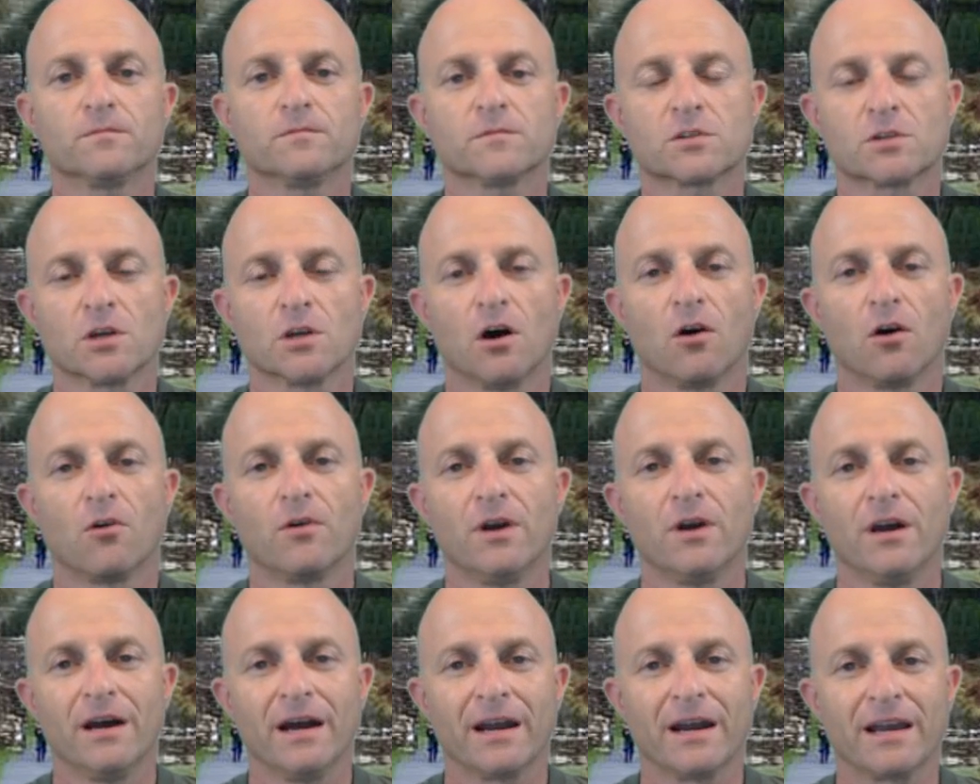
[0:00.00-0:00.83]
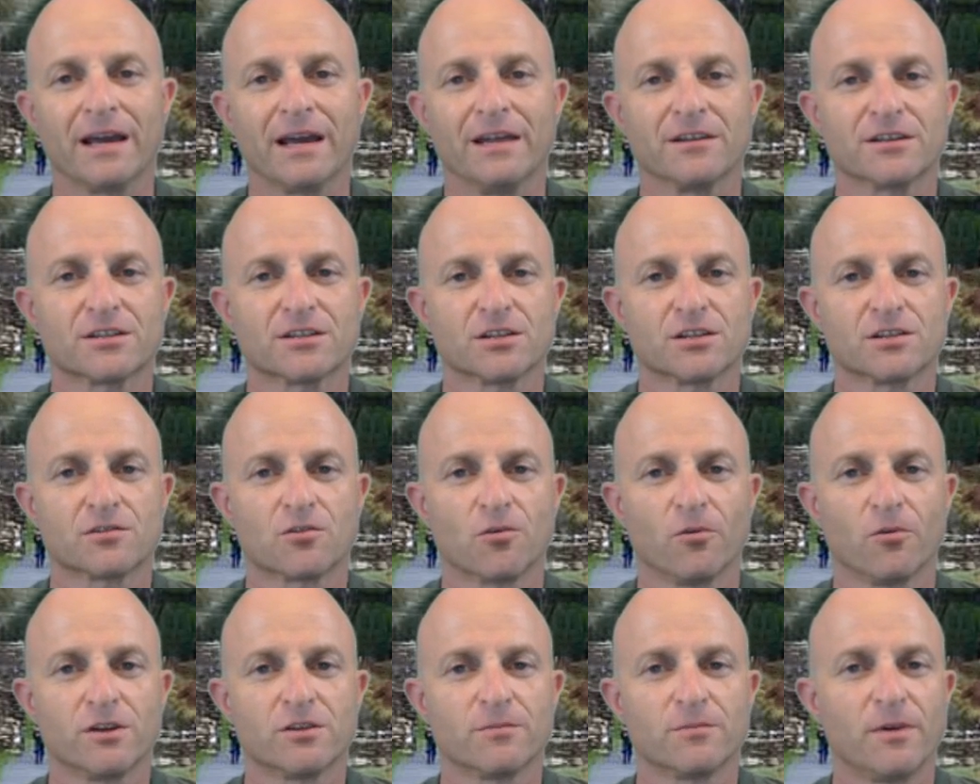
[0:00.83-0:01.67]
So again, this is
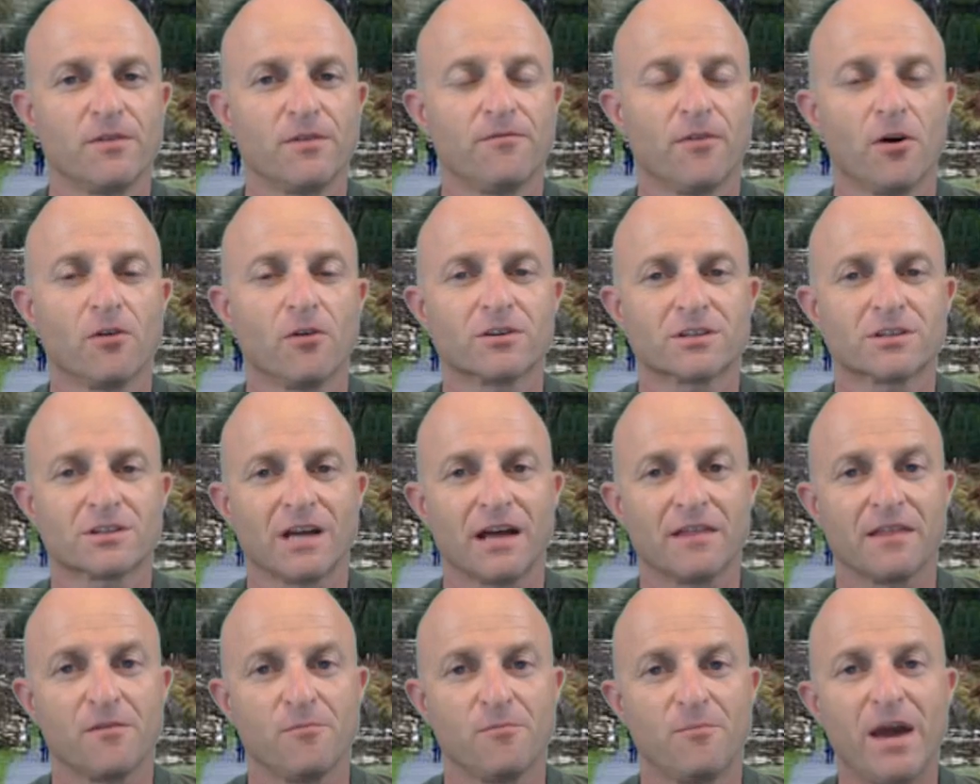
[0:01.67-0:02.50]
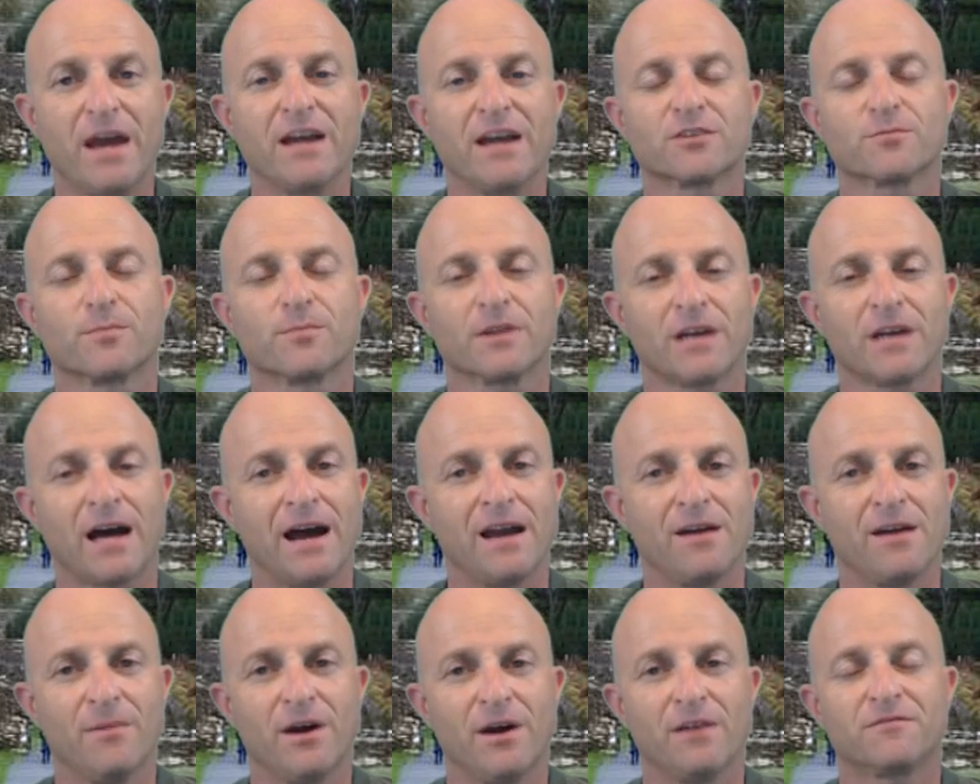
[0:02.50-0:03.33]
going to be focused on the banks, but the
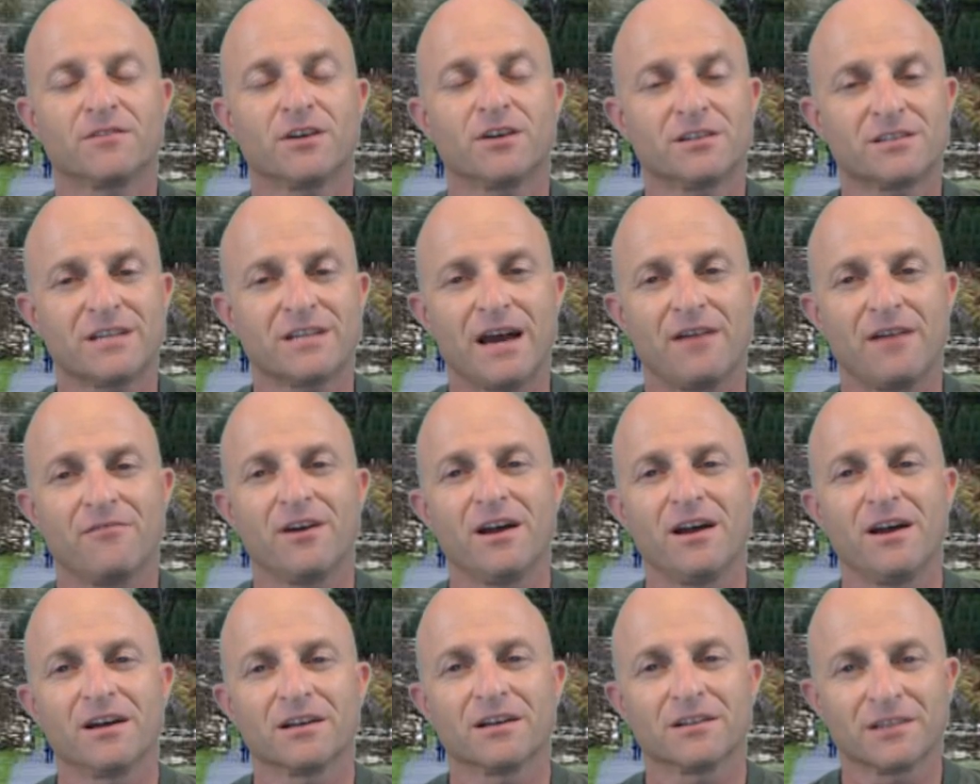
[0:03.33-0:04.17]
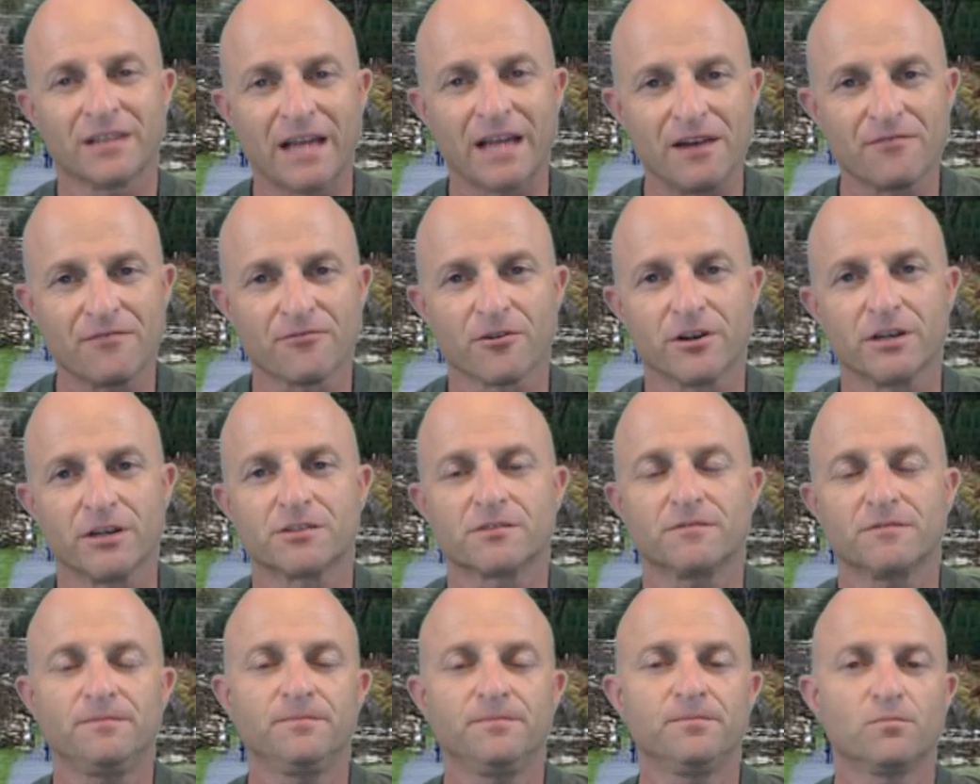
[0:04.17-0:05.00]
IMF does have
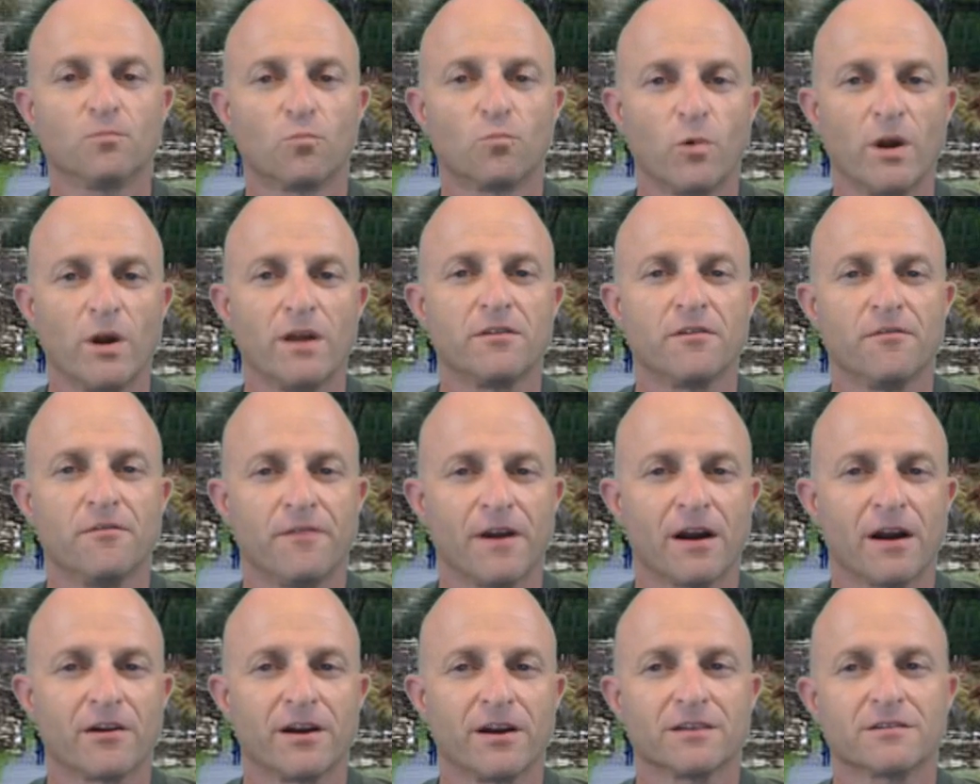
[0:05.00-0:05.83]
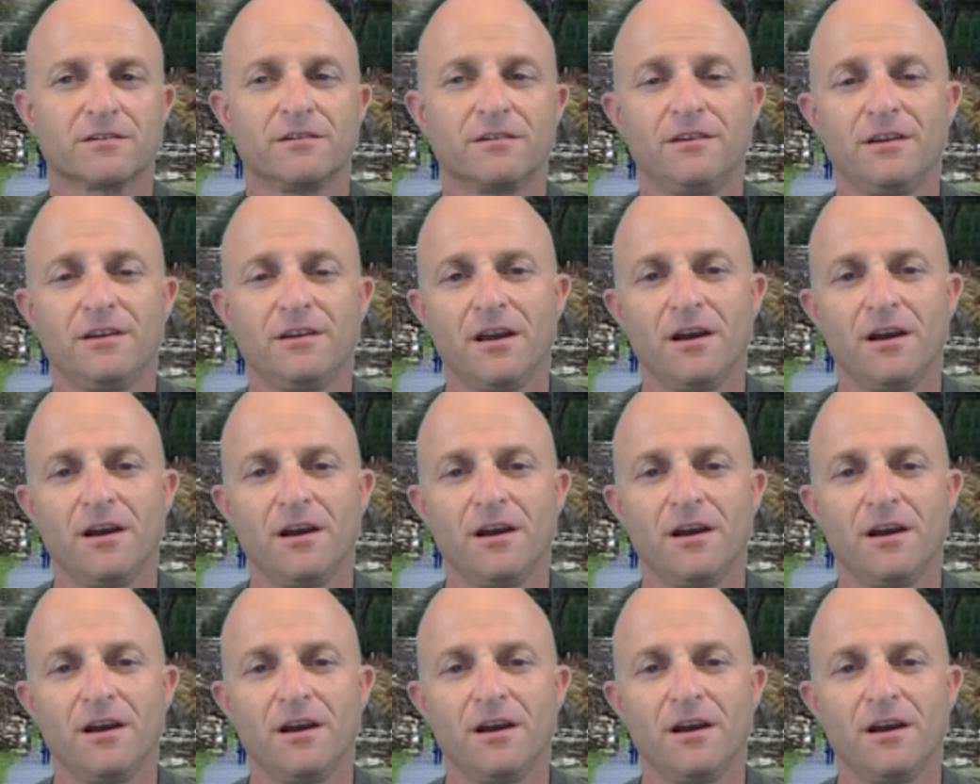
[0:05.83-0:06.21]
leverage with the various